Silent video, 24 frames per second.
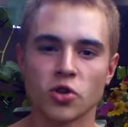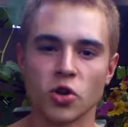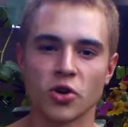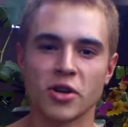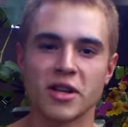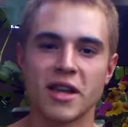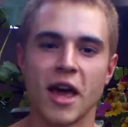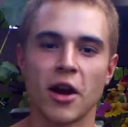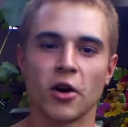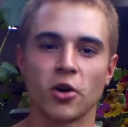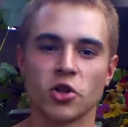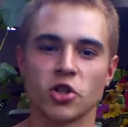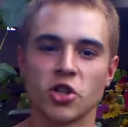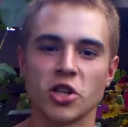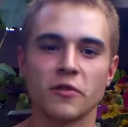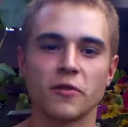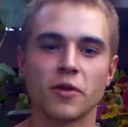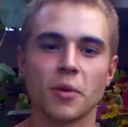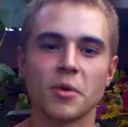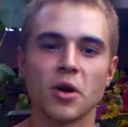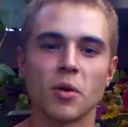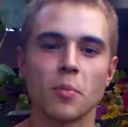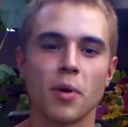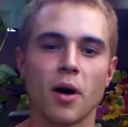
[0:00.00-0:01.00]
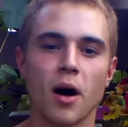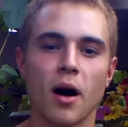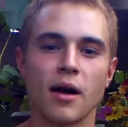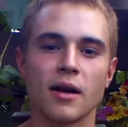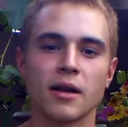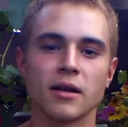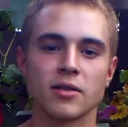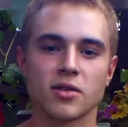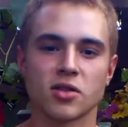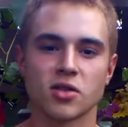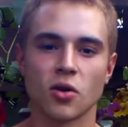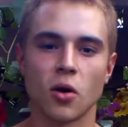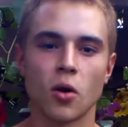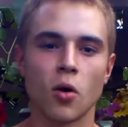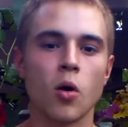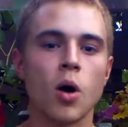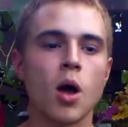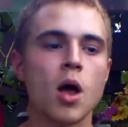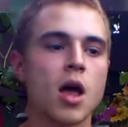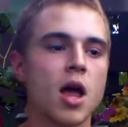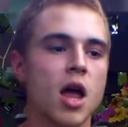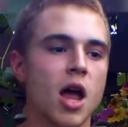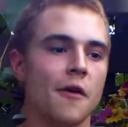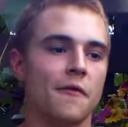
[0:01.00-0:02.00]
dirty energy from your body. So
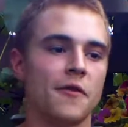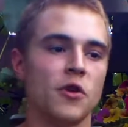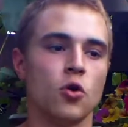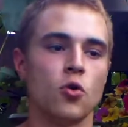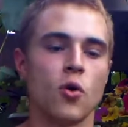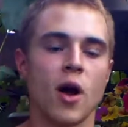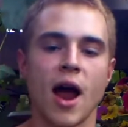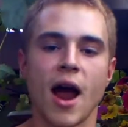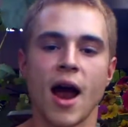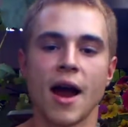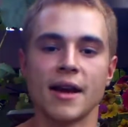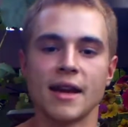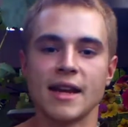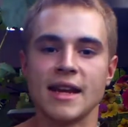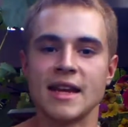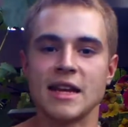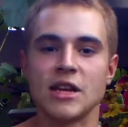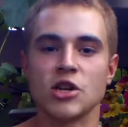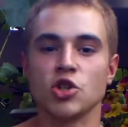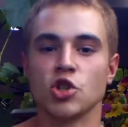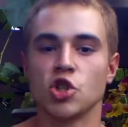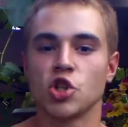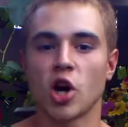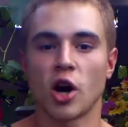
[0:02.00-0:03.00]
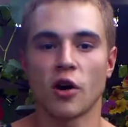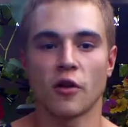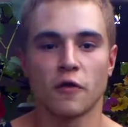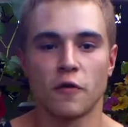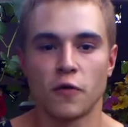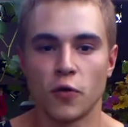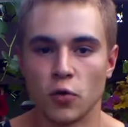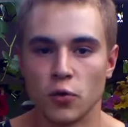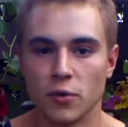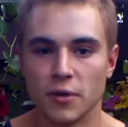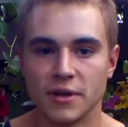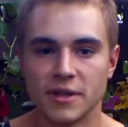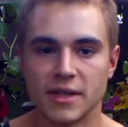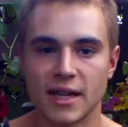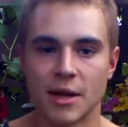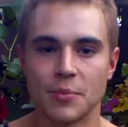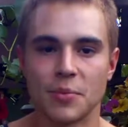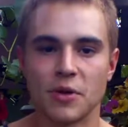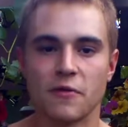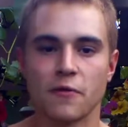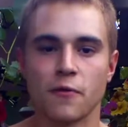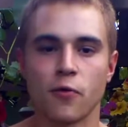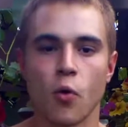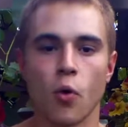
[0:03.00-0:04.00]
if you had eaten junk food the day
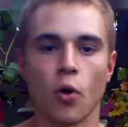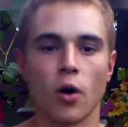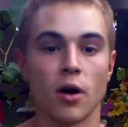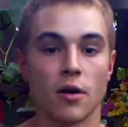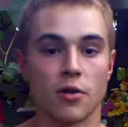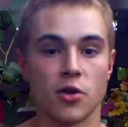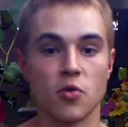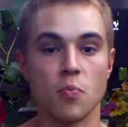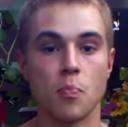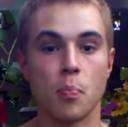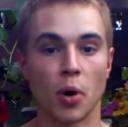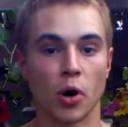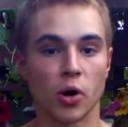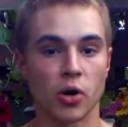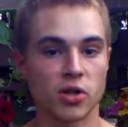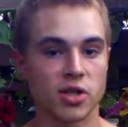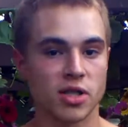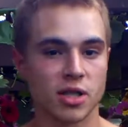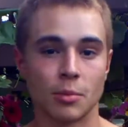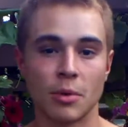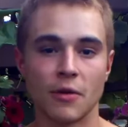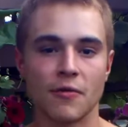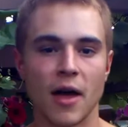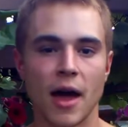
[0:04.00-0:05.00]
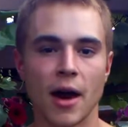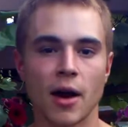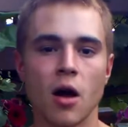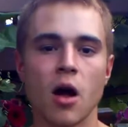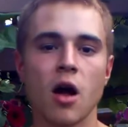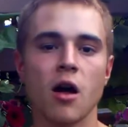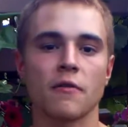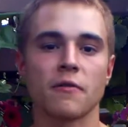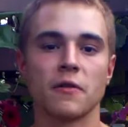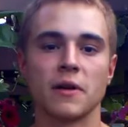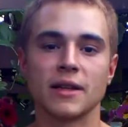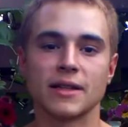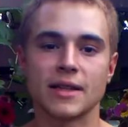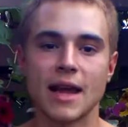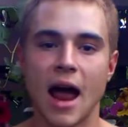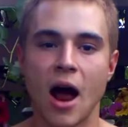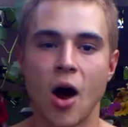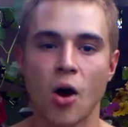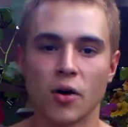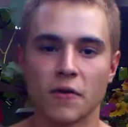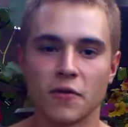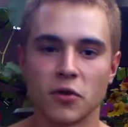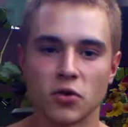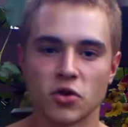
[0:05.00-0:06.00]
before, you burn some of that off and it's
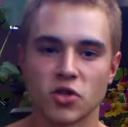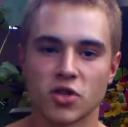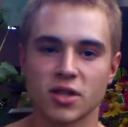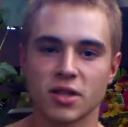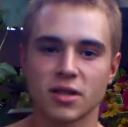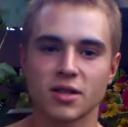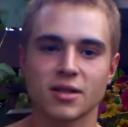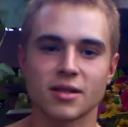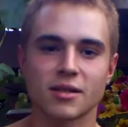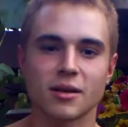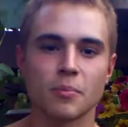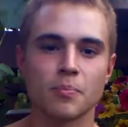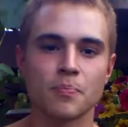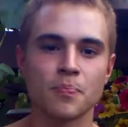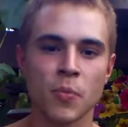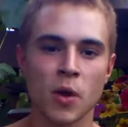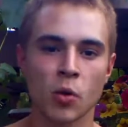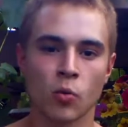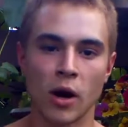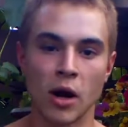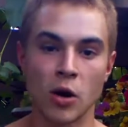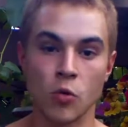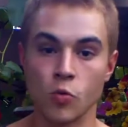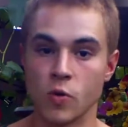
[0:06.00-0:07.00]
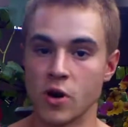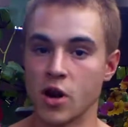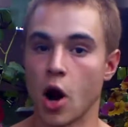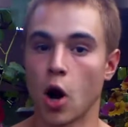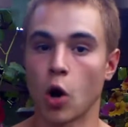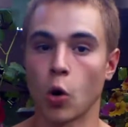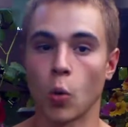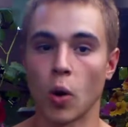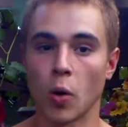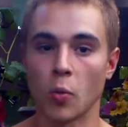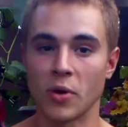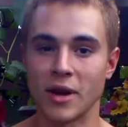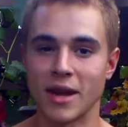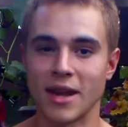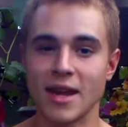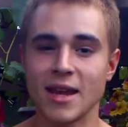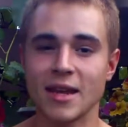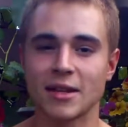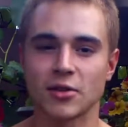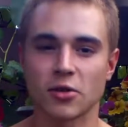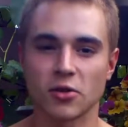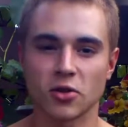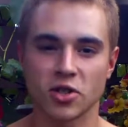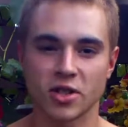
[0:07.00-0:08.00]
out of your system, right? We are what we
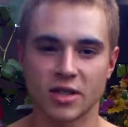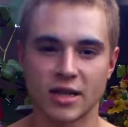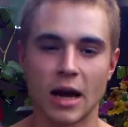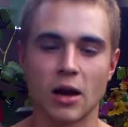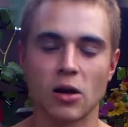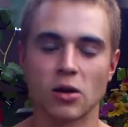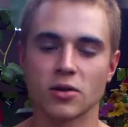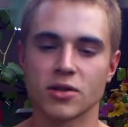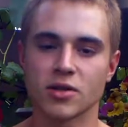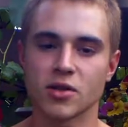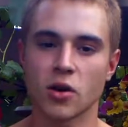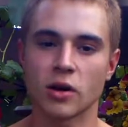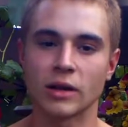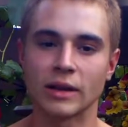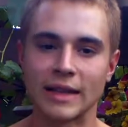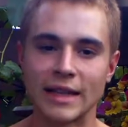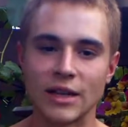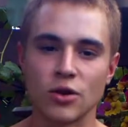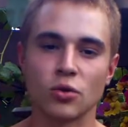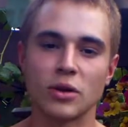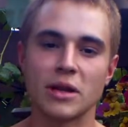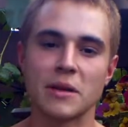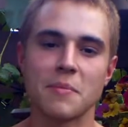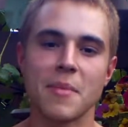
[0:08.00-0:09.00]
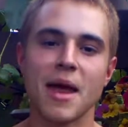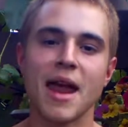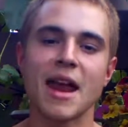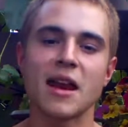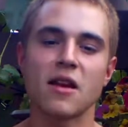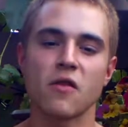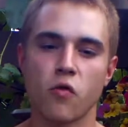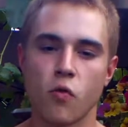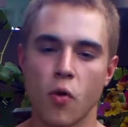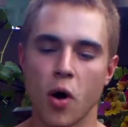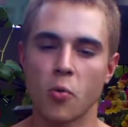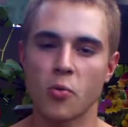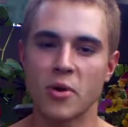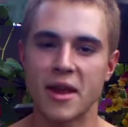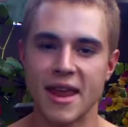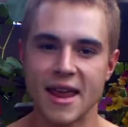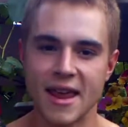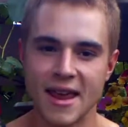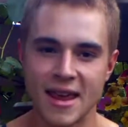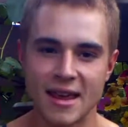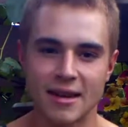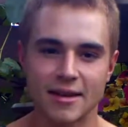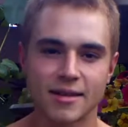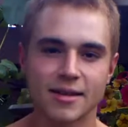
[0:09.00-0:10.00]
eat. Our cells are literally made of what we
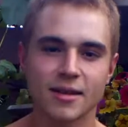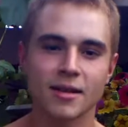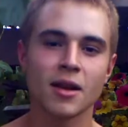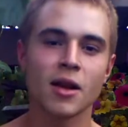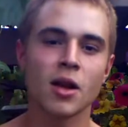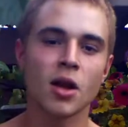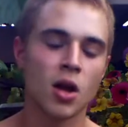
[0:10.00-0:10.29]
eat.